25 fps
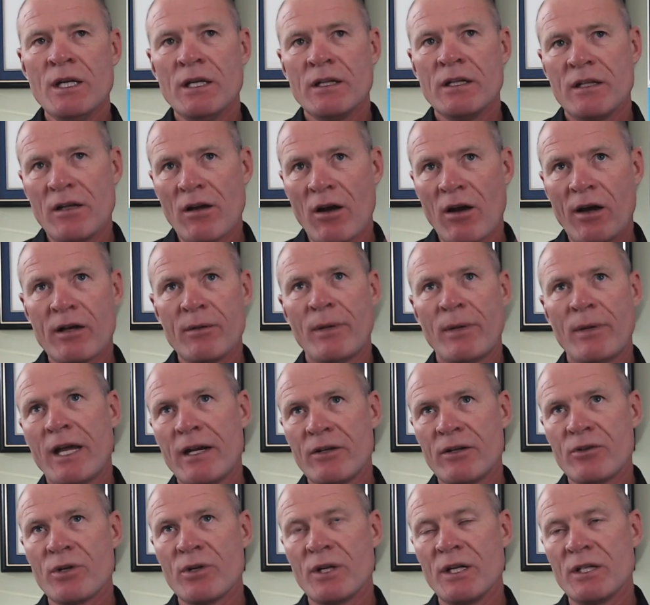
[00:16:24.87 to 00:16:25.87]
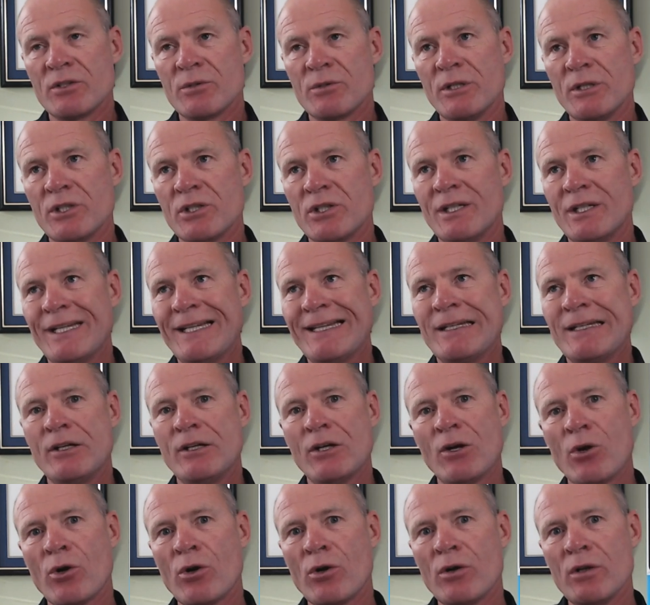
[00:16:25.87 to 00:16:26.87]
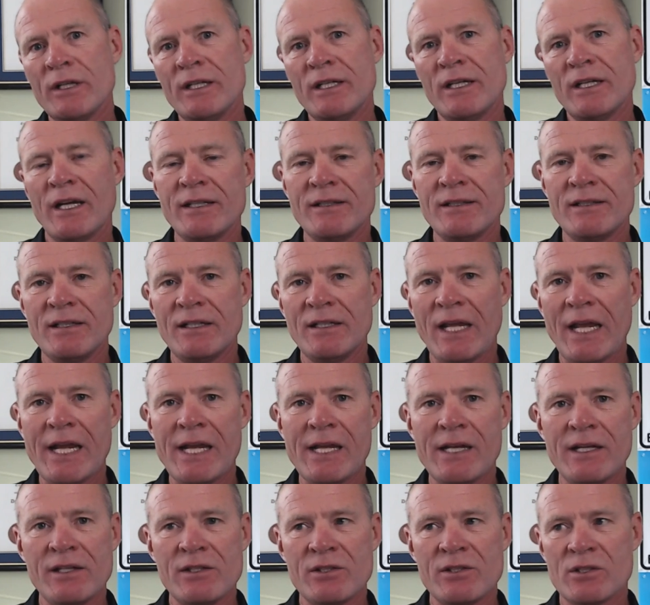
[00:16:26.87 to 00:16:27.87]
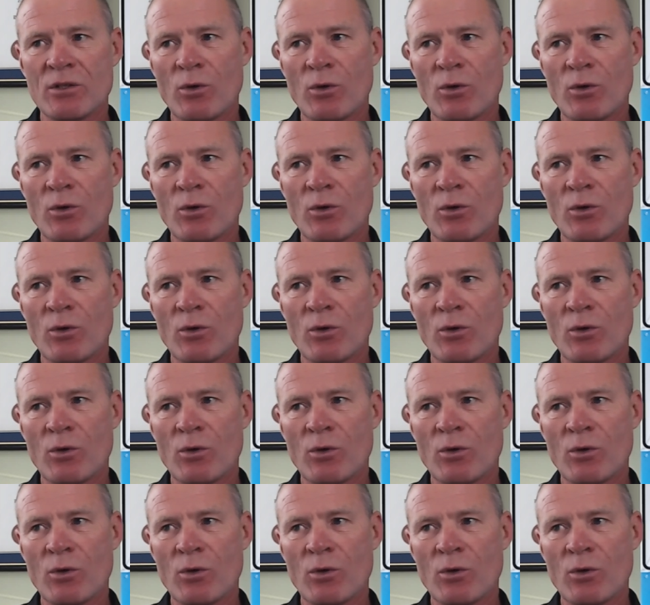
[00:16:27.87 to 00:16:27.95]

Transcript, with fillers: the automatic transmission in the early 1980s,